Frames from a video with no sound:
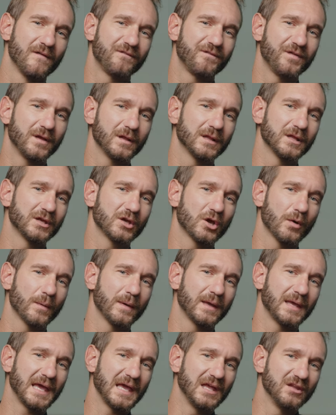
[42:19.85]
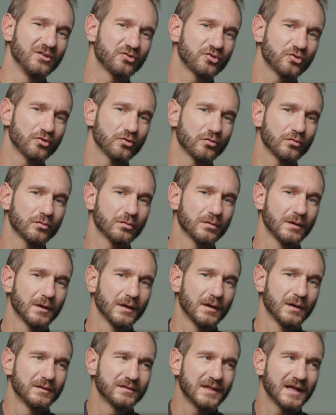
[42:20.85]
feeling going into
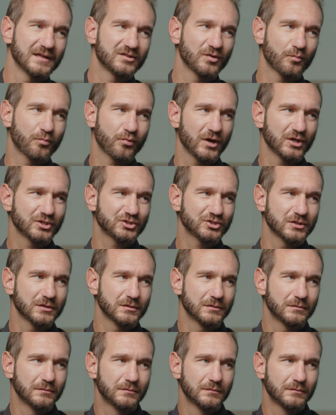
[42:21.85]
that depression.